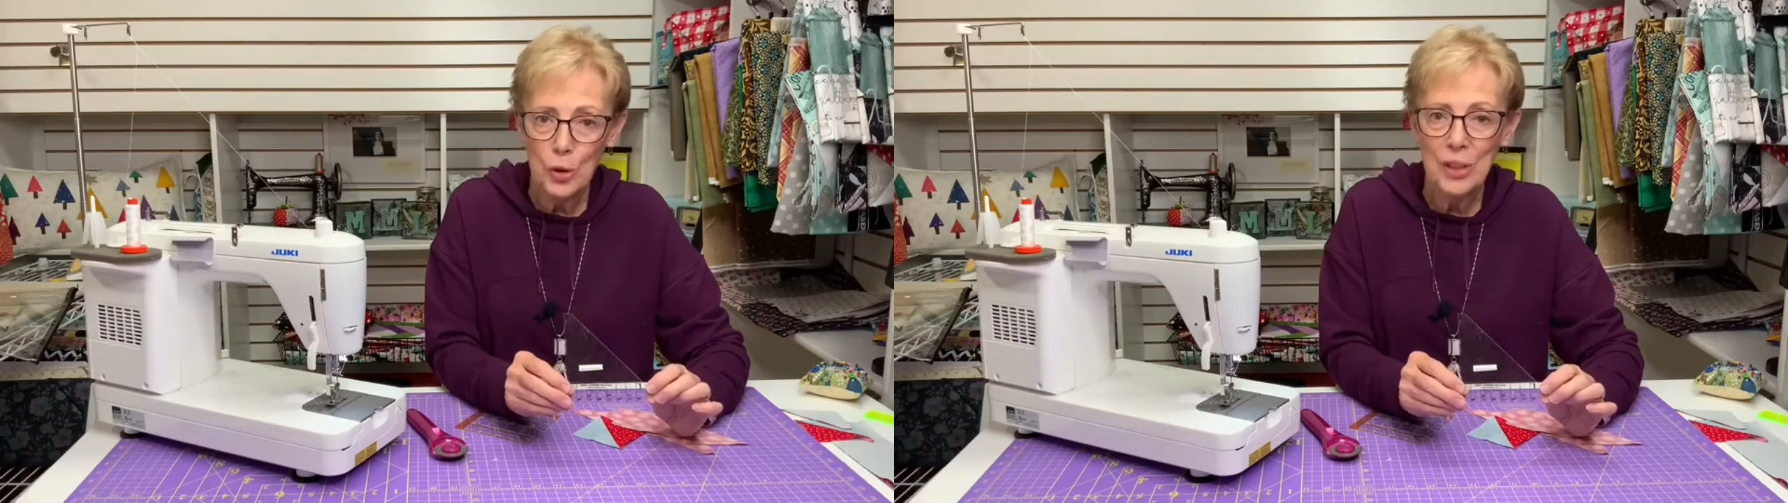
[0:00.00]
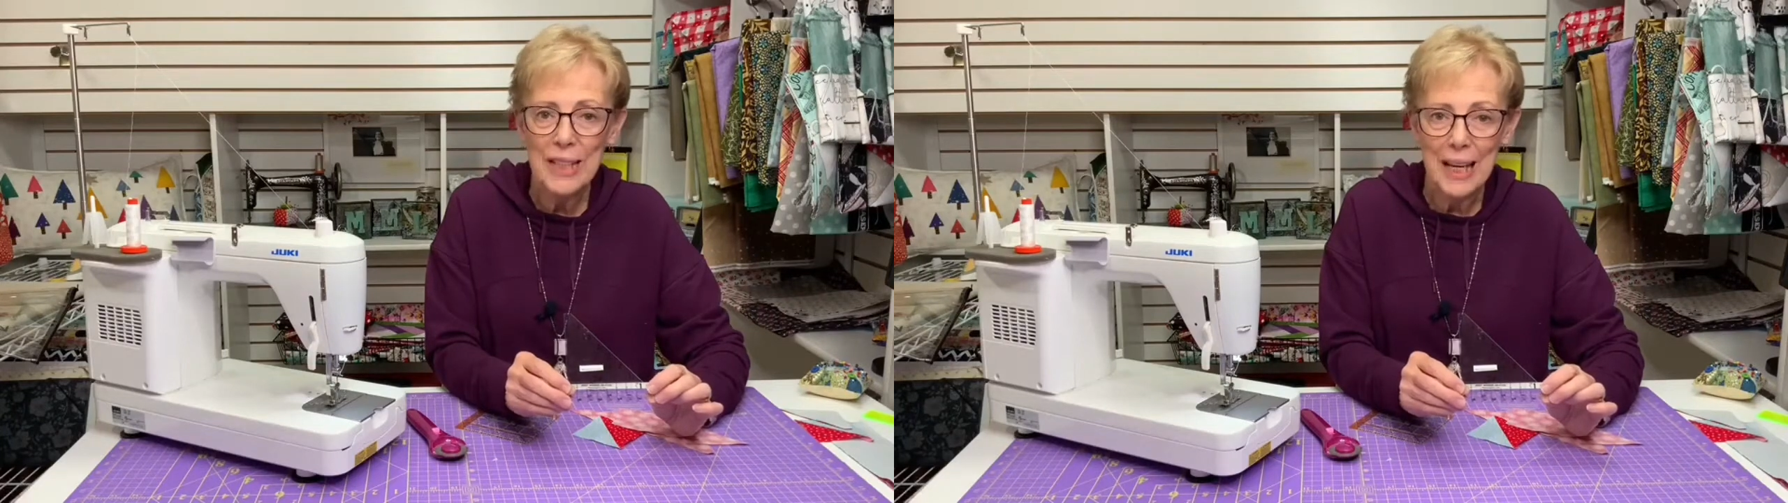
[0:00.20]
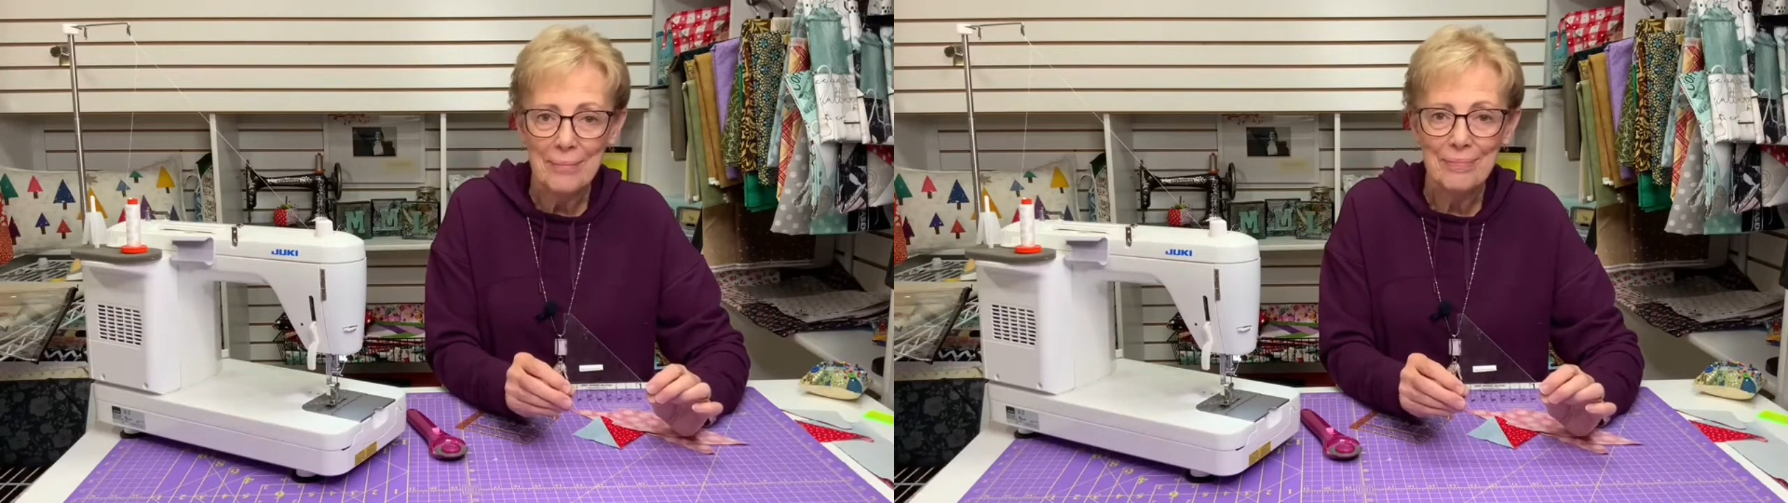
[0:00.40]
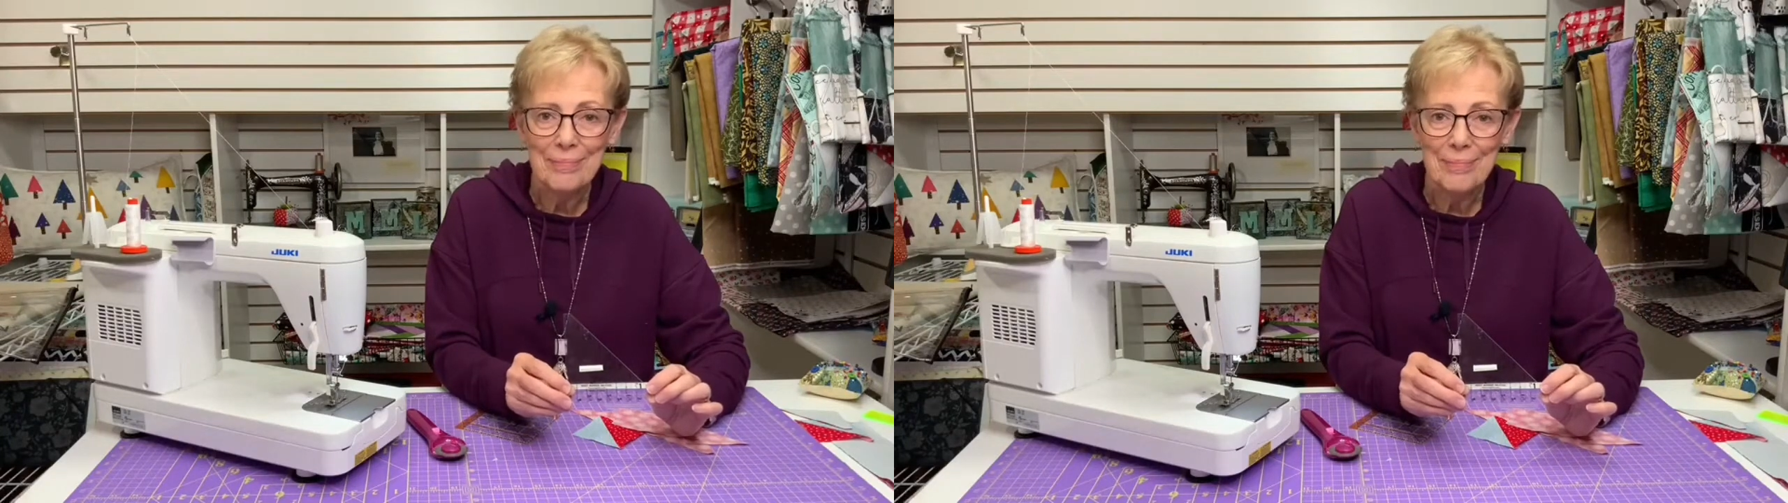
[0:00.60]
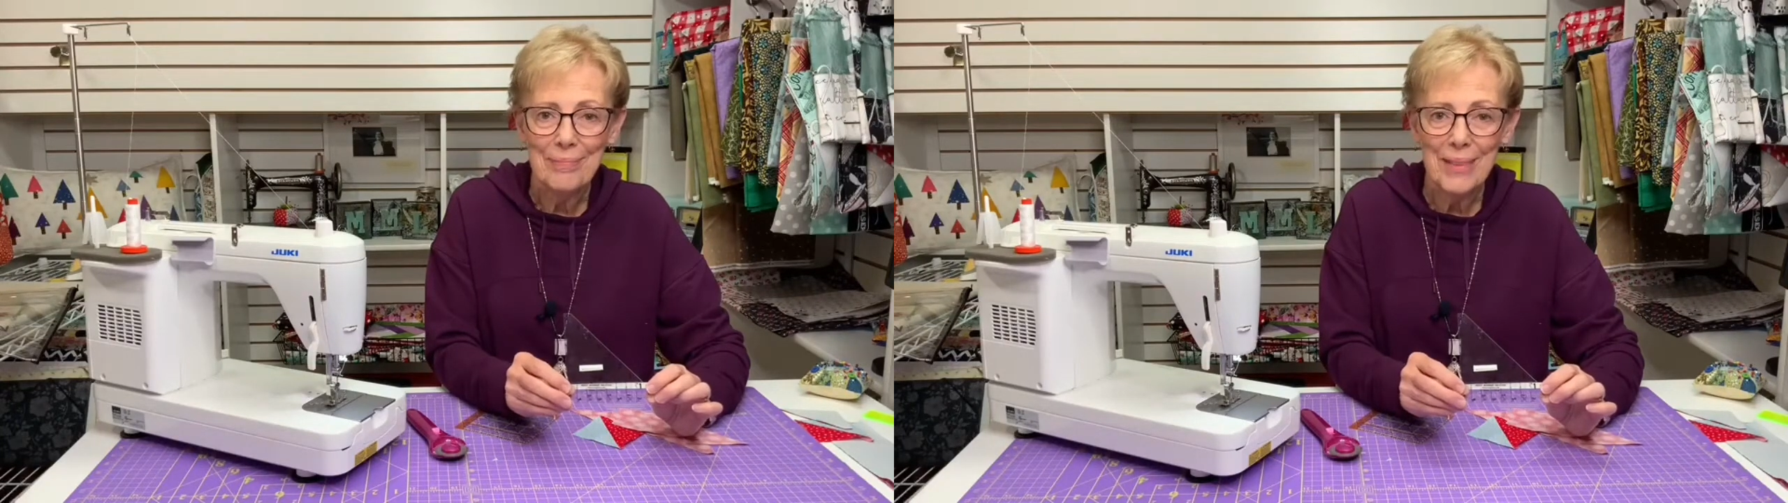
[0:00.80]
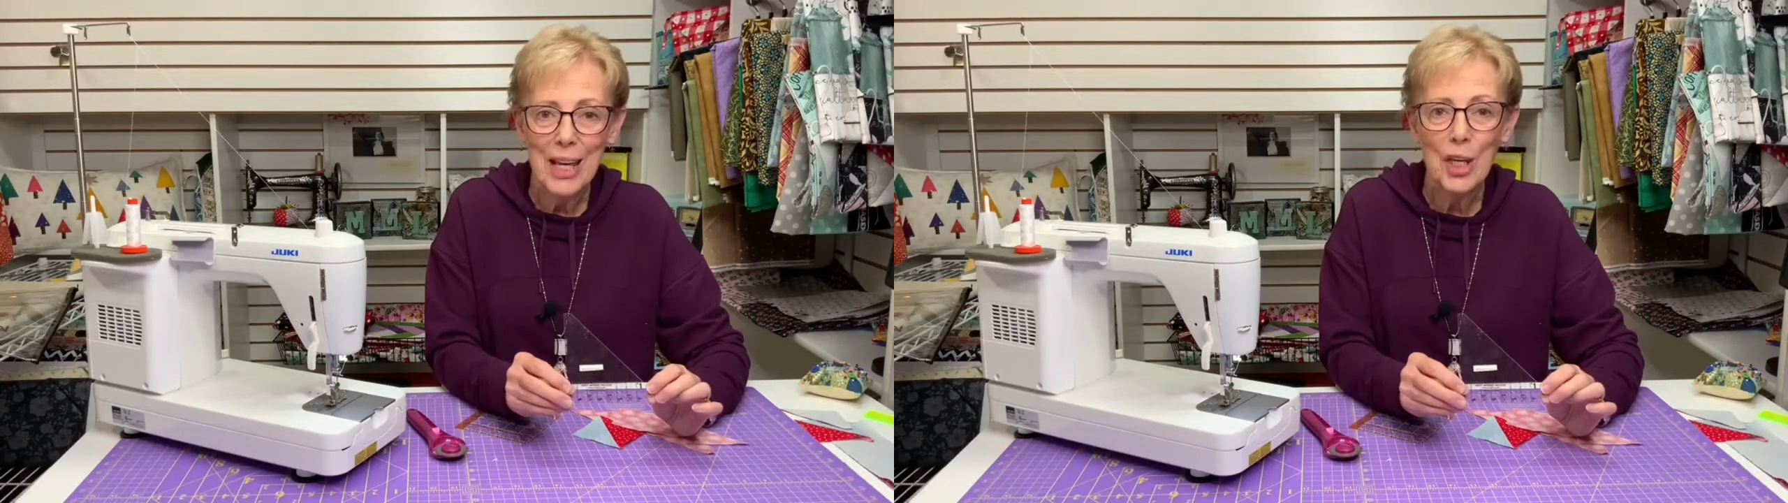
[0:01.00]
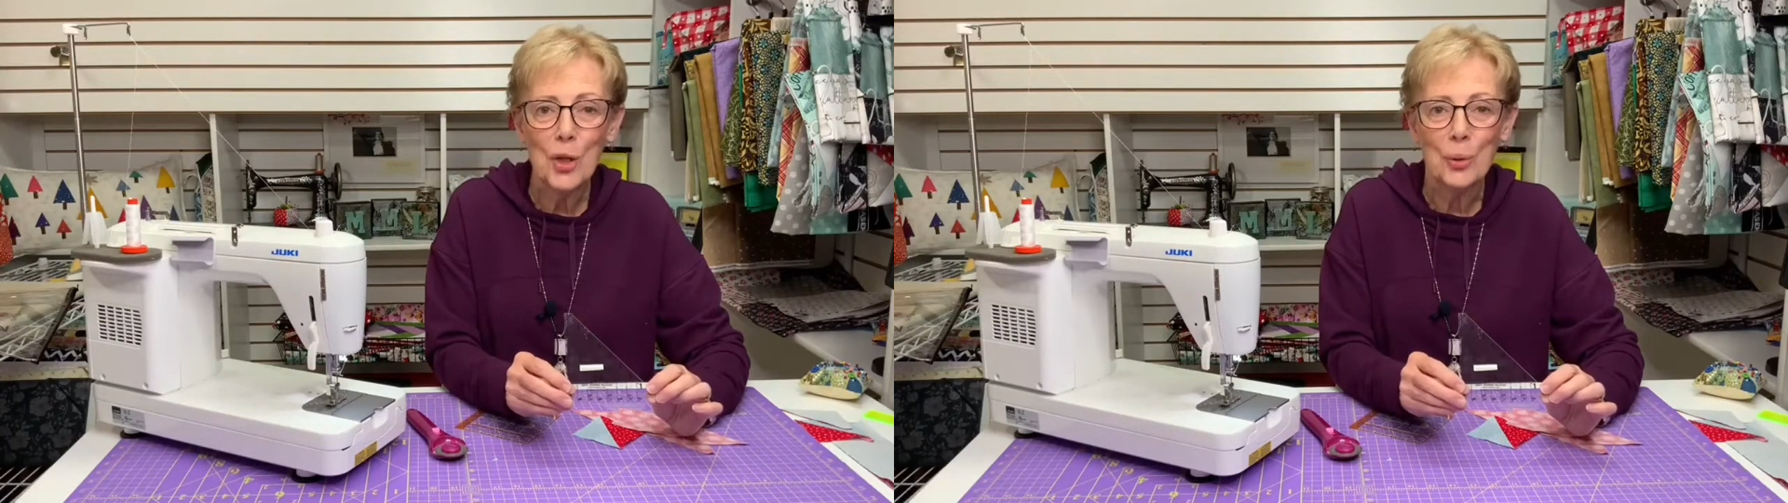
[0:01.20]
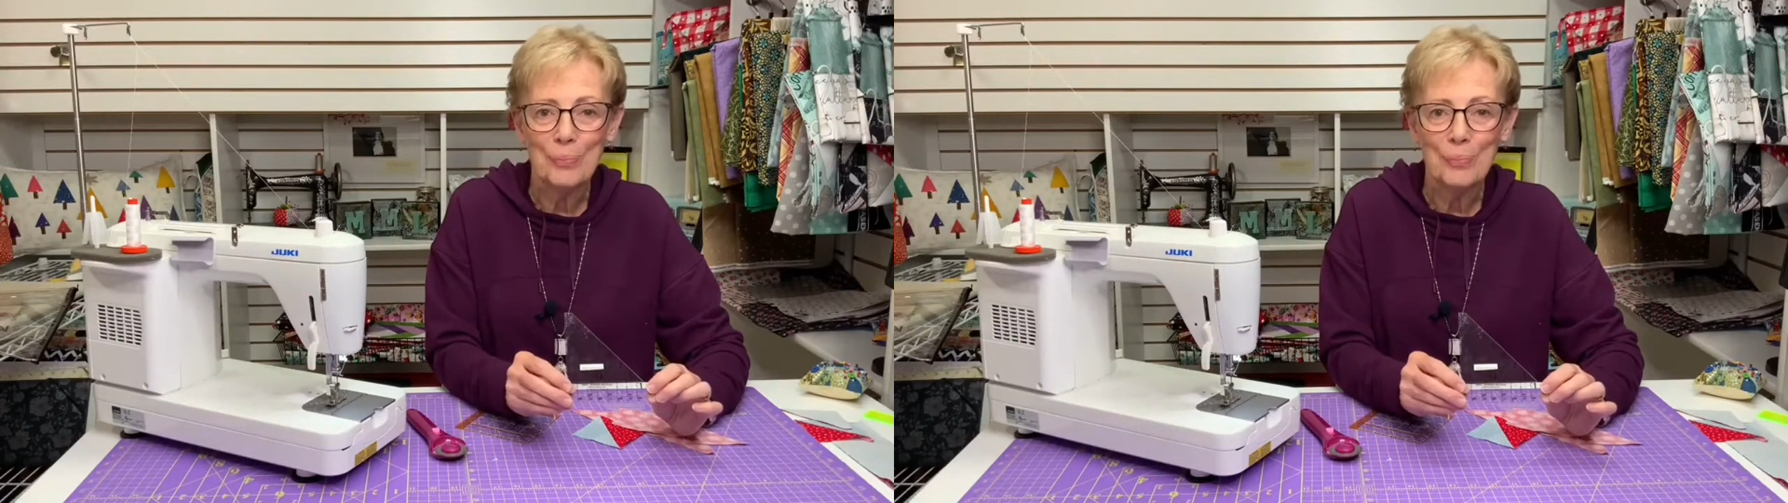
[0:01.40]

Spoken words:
today. Thank you.